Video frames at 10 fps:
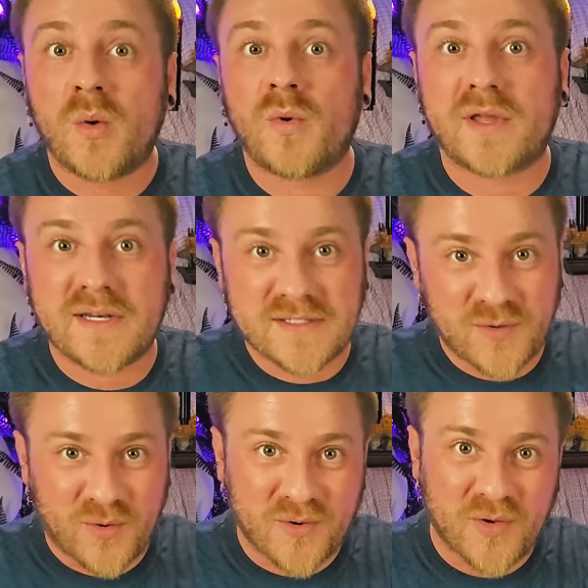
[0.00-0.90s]
we'll get into
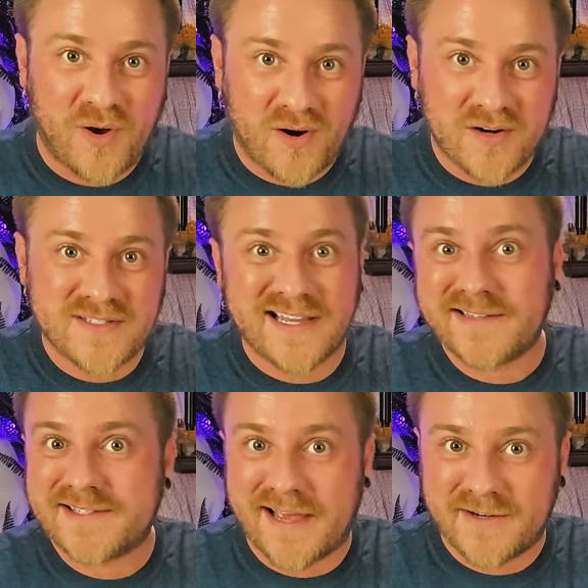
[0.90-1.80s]
oracle cards
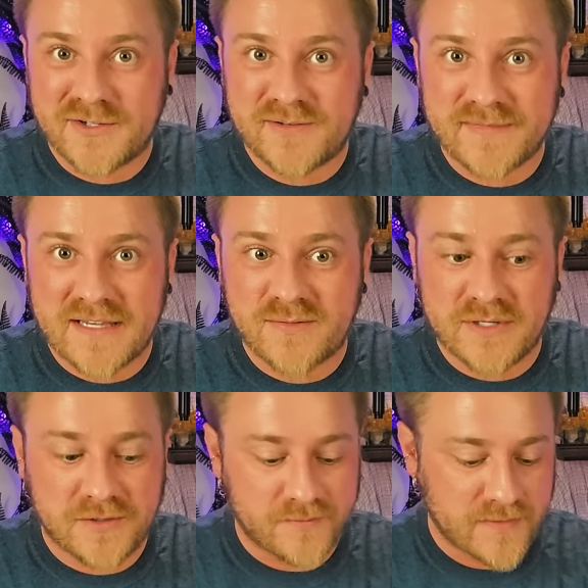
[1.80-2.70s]
and such as we
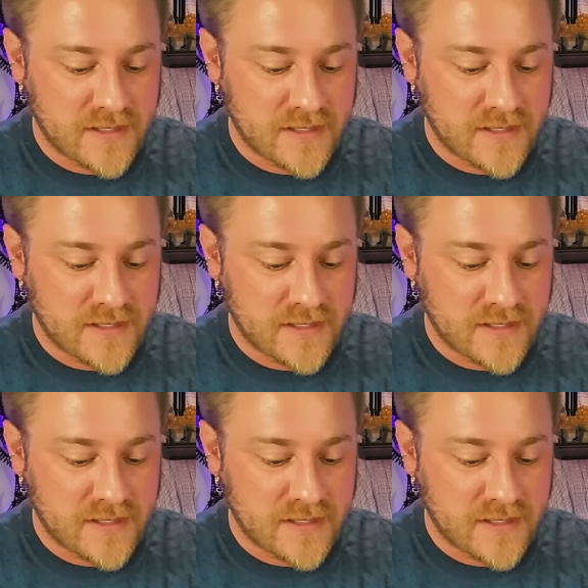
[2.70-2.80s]
do.